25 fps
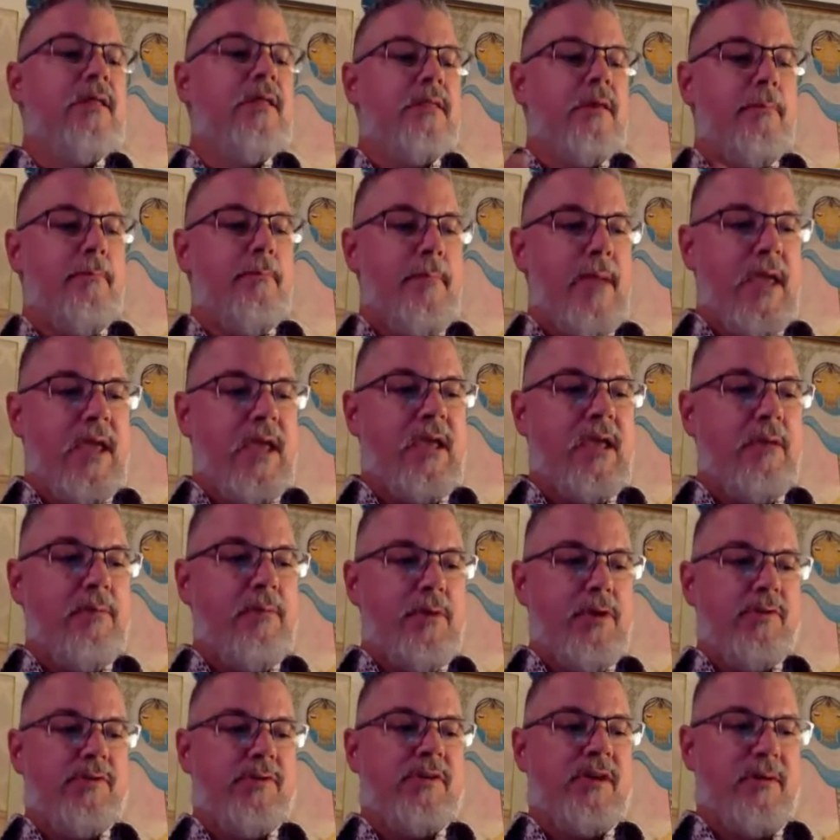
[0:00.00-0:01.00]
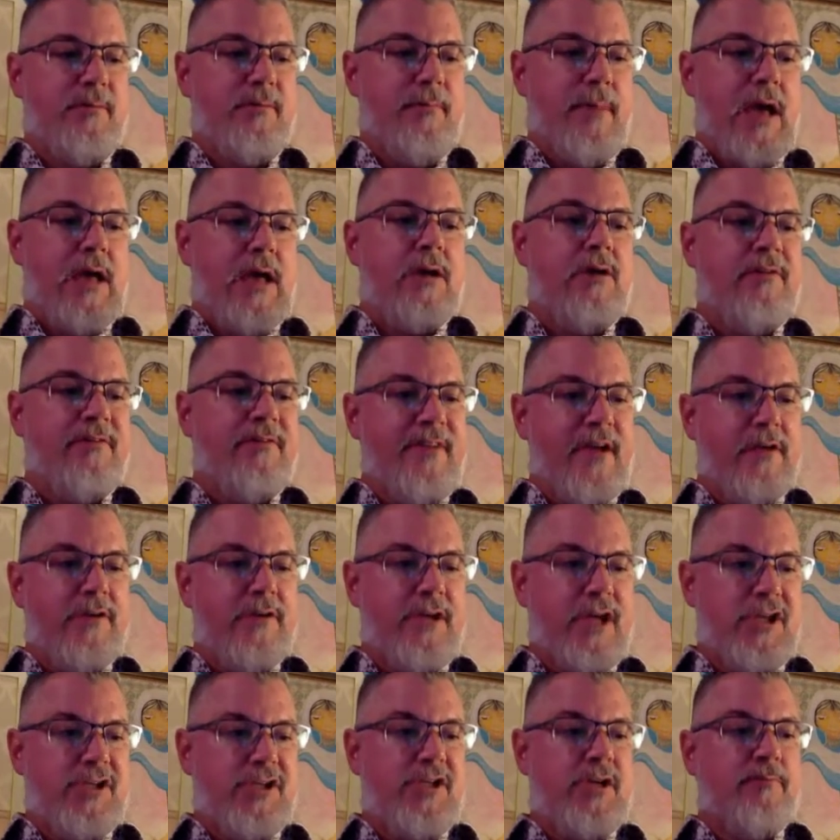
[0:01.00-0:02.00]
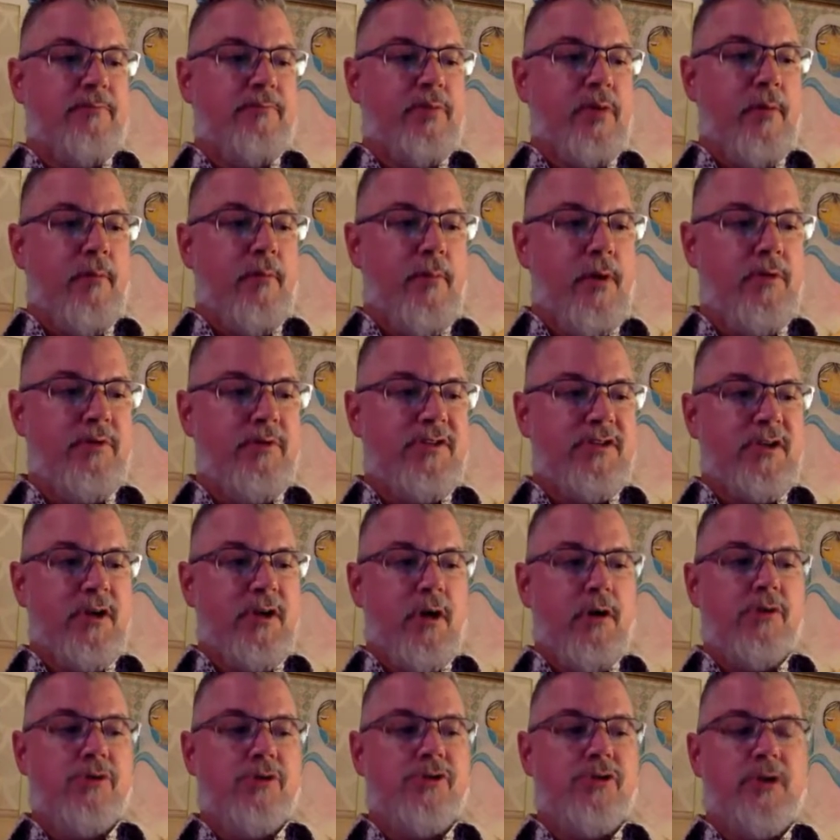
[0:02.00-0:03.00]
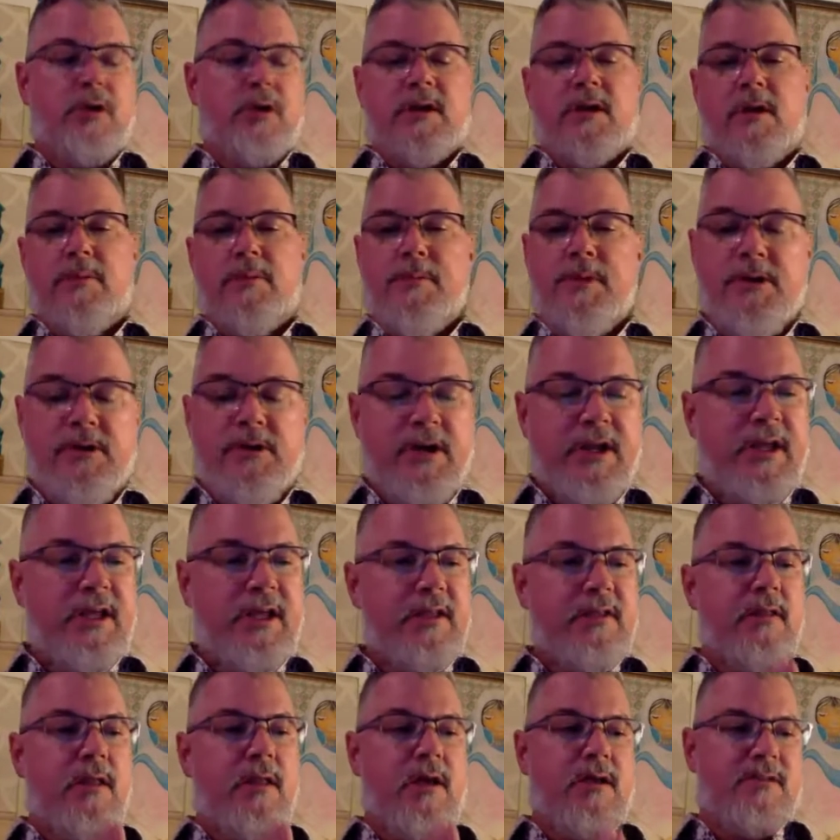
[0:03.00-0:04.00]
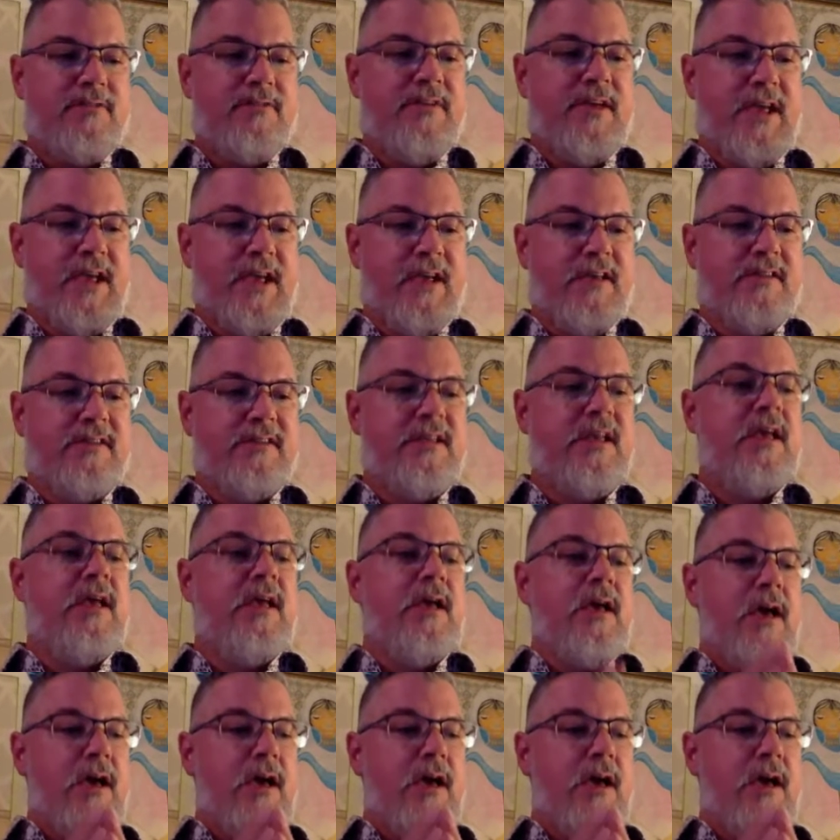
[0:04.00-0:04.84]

the Making Music Matter Foundation promotes culture and community in Las Vegas